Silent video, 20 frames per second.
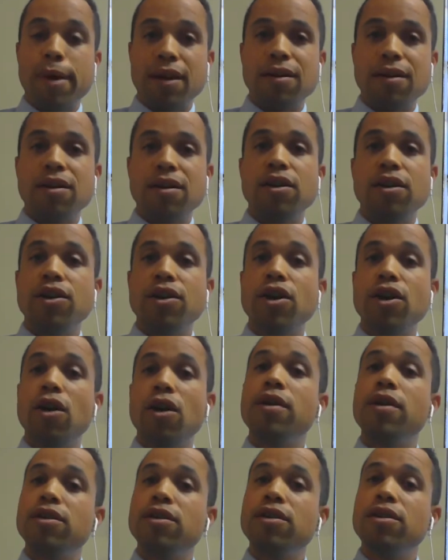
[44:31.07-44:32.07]
But
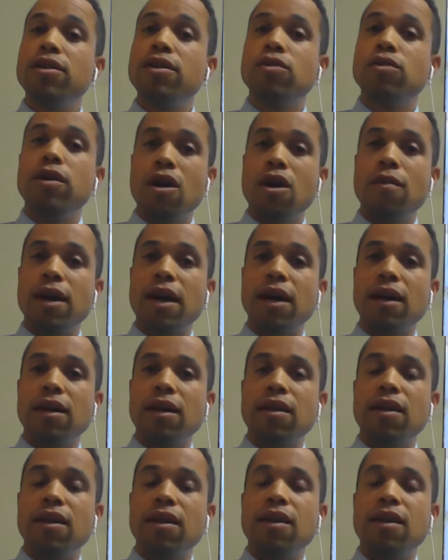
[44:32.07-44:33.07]
go into it
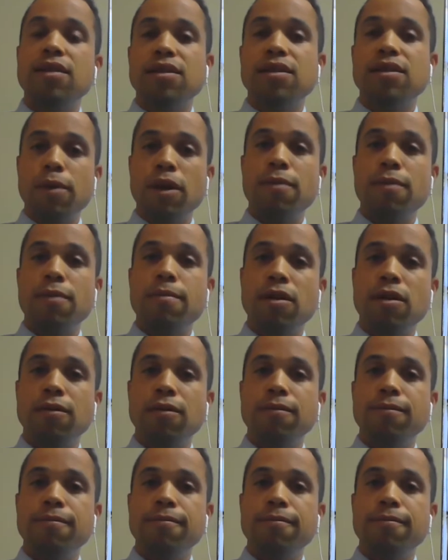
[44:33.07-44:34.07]
knowing that it's
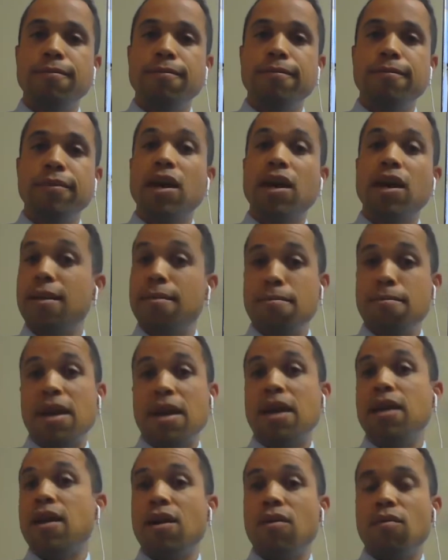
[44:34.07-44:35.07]
experimental
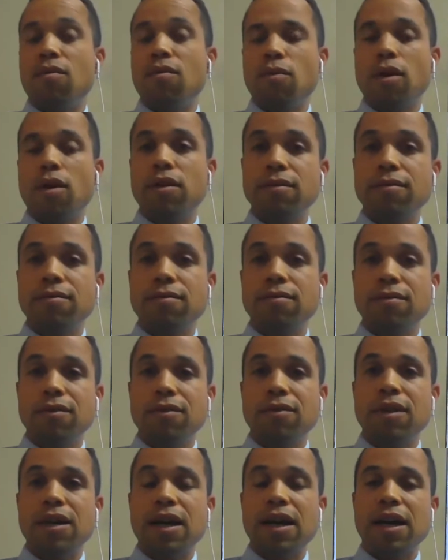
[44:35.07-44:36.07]
and it may not work,
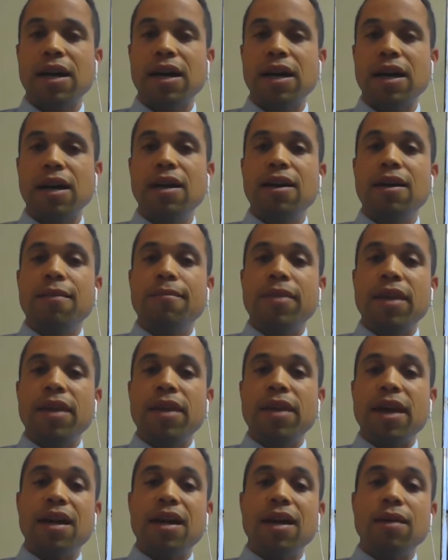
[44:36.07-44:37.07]
okay?
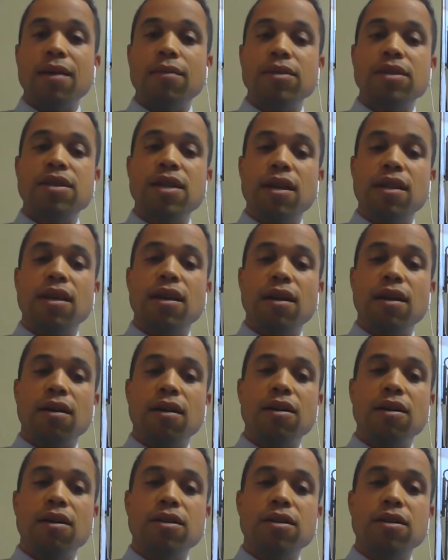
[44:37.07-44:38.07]
And I will
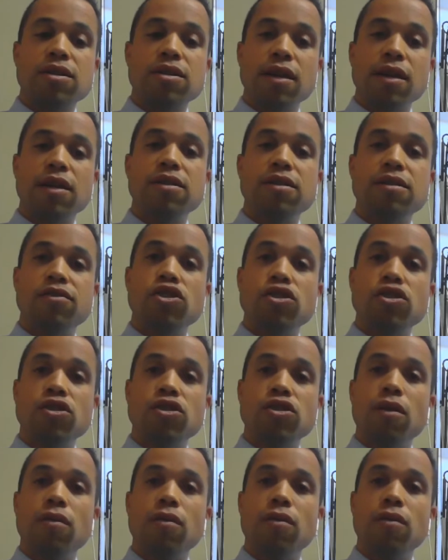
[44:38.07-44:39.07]
say that also
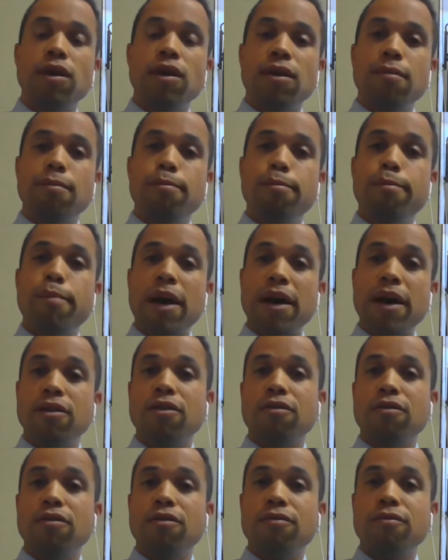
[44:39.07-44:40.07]
studies have shown
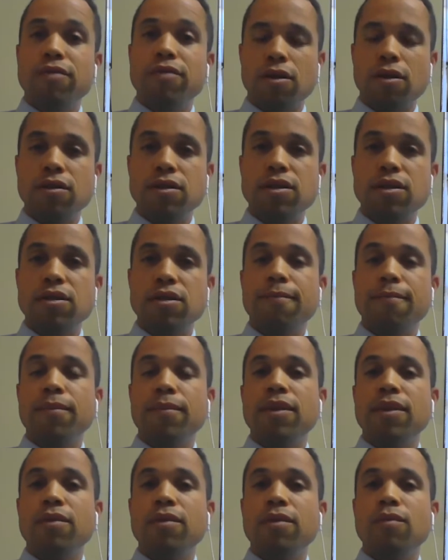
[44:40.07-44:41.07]
better
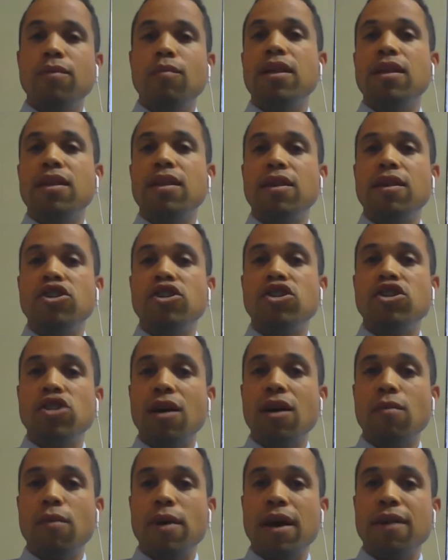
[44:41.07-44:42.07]
results with
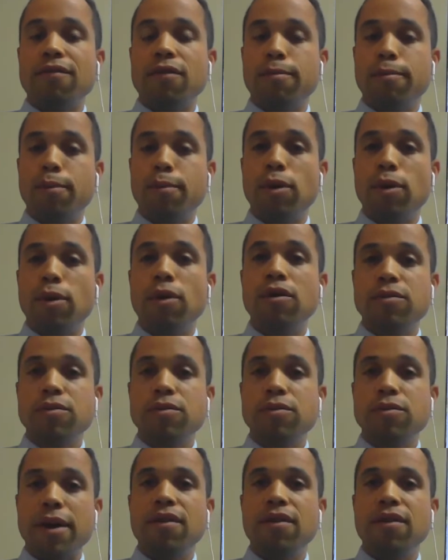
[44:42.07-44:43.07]
the shock wave or
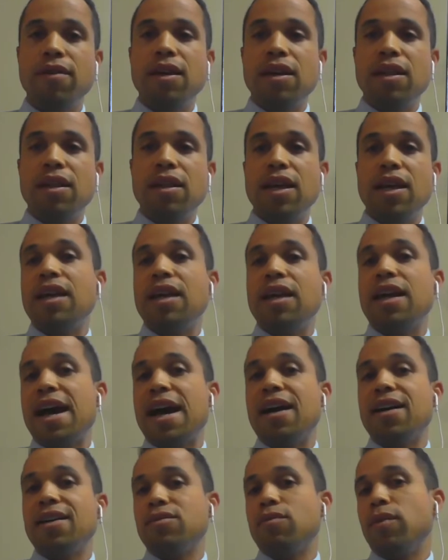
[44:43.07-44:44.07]
pulse wave
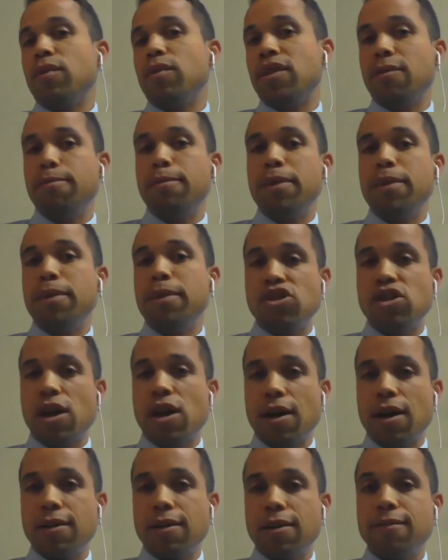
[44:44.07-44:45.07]
than it has with the
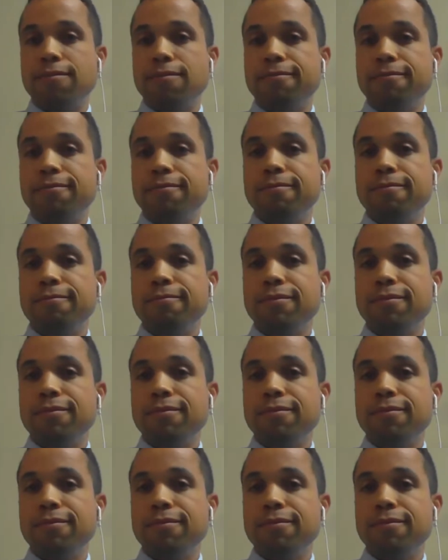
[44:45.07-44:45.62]
P-Shot.